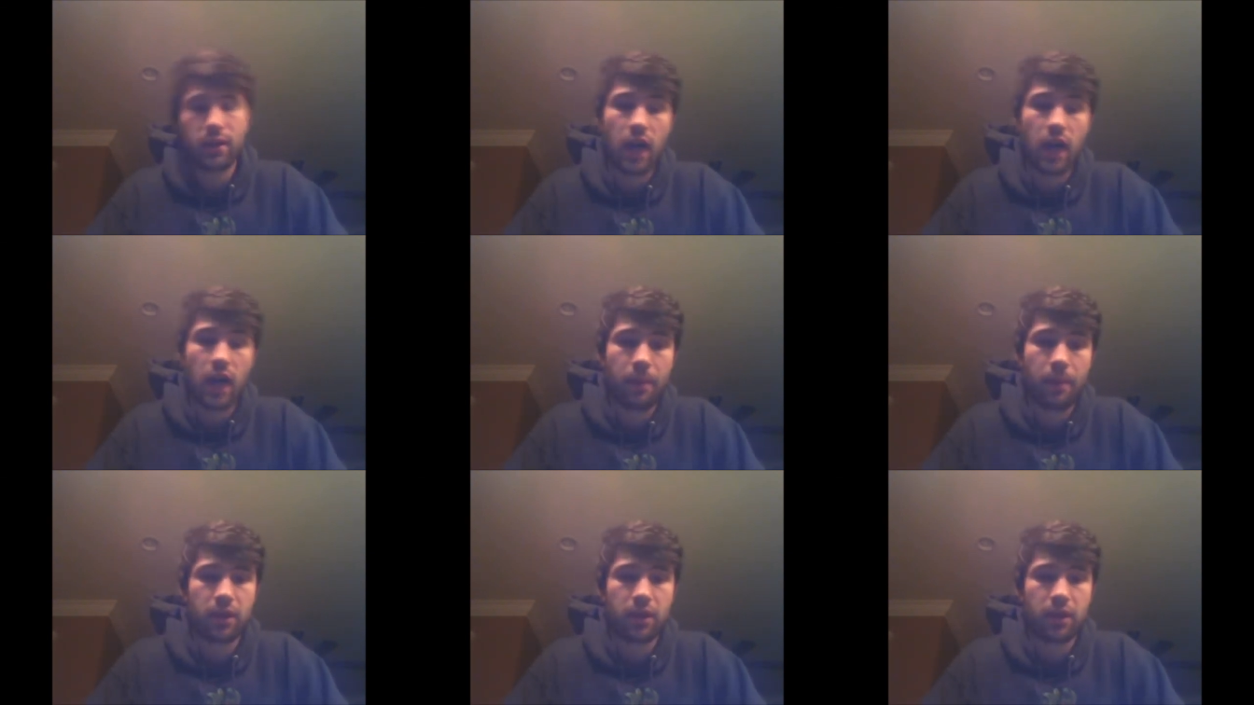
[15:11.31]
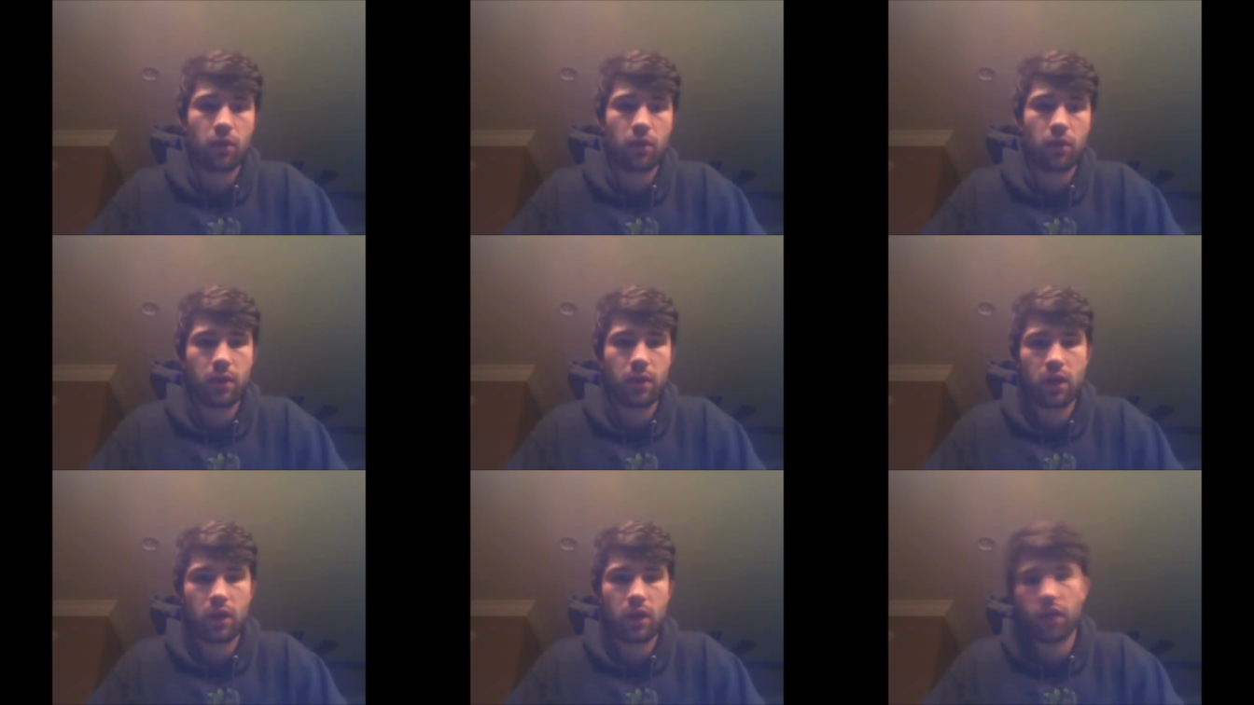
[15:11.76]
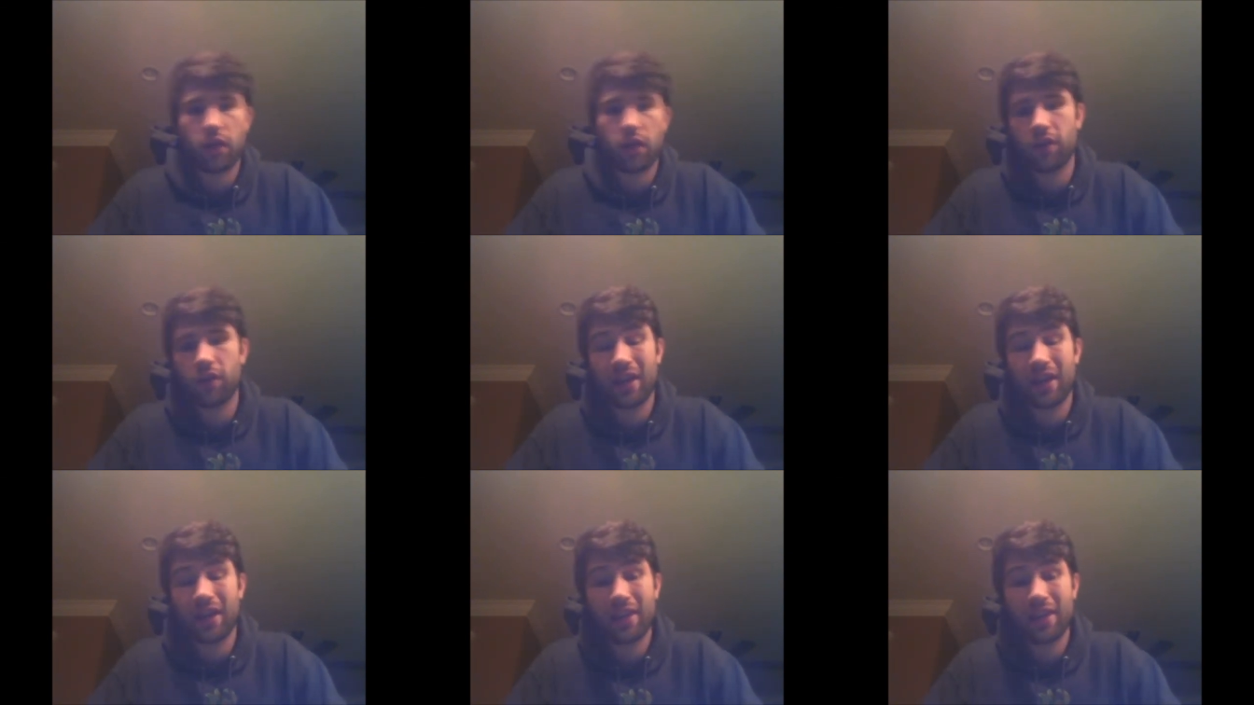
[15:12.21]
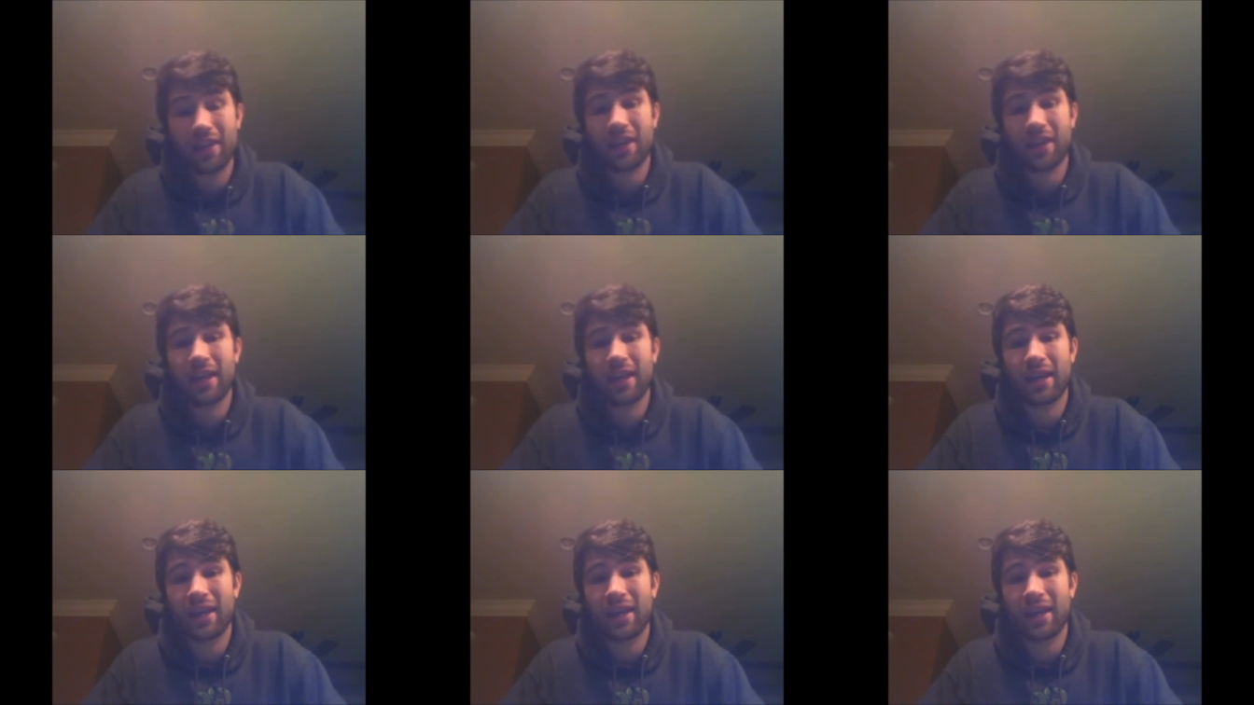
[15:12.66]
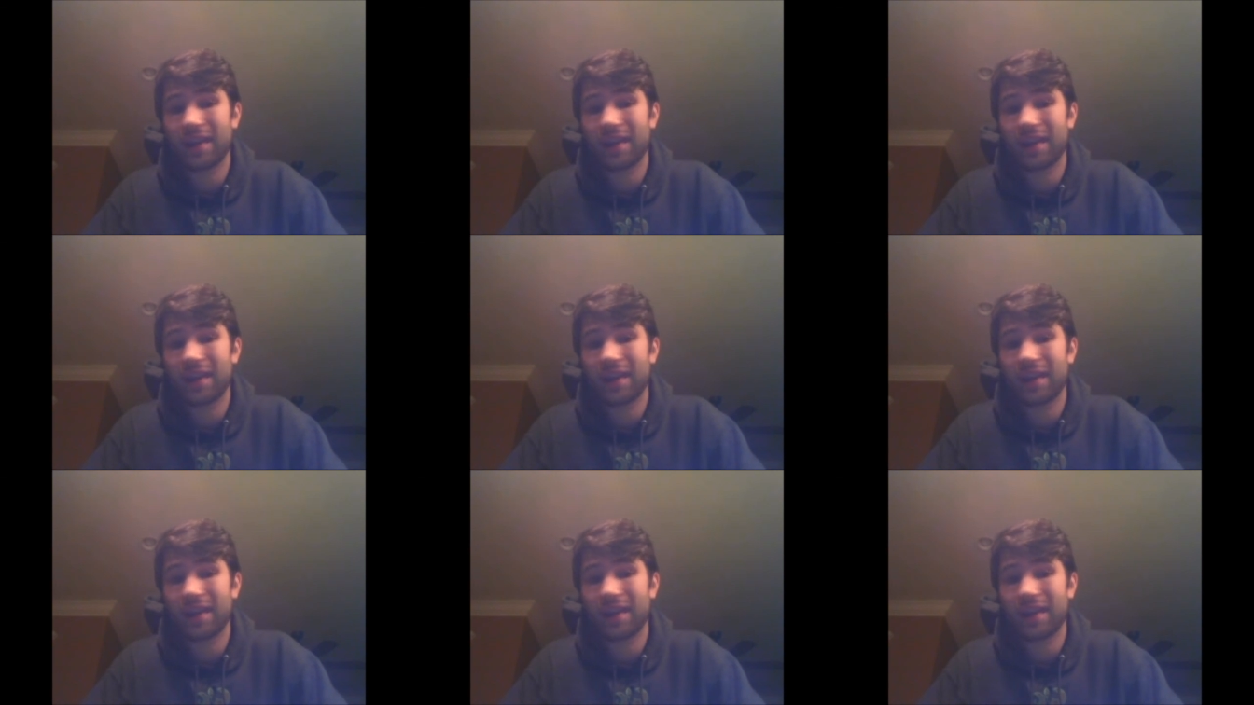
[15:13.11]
topics y'all want me to cover, anything,